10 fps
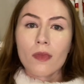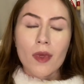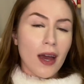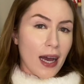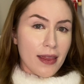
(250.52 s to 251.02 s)

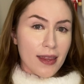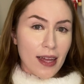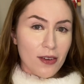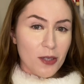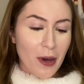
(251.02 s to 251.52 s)
I think that
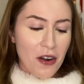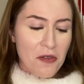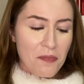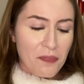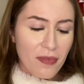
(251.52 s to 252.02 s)
looks better.
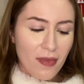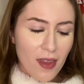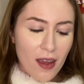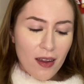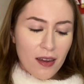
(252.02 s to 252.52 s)

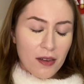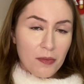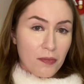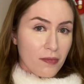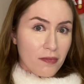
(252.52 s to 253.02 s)

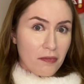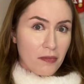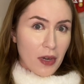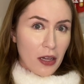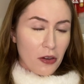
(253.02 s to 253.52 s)

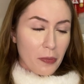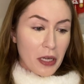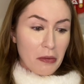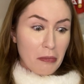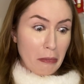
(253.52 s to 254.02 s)
A little
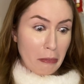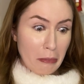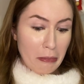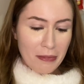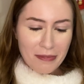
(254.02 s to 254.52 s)
bit.
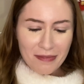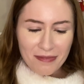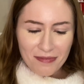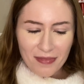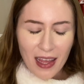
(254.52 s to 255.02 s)

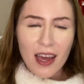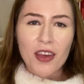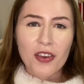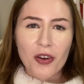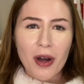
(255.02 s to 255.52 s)

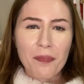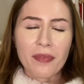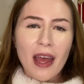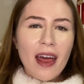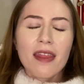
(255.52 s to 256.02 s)
You know what?
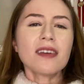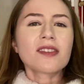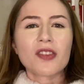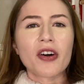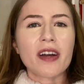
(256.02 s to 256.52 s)
This
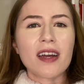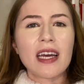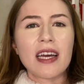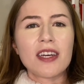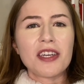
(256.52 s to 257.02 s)
look
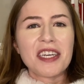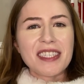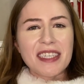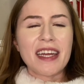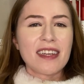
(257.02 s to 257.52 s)
is
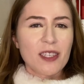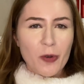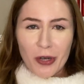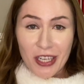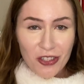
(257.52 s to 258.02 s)
an
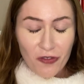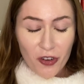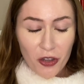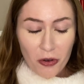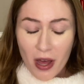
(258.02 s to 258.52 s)
inspiration for
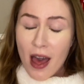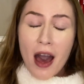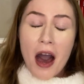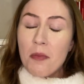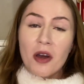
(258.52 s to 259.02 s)
you.
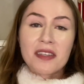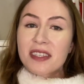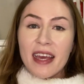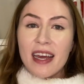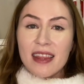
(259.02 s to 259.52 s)
I'm not
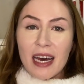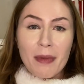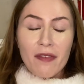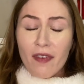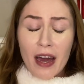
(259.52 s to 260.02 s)
saying that my
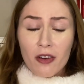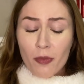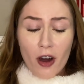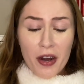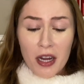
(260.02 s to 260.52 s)
final
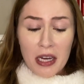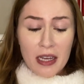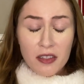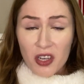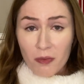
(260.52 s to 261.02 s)
product
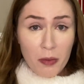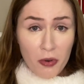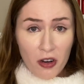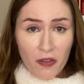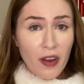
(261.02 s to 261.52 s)
is going to be
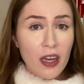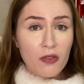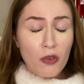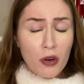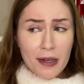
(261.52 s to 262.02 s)
perfect
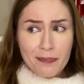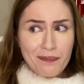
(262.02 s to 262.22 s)
or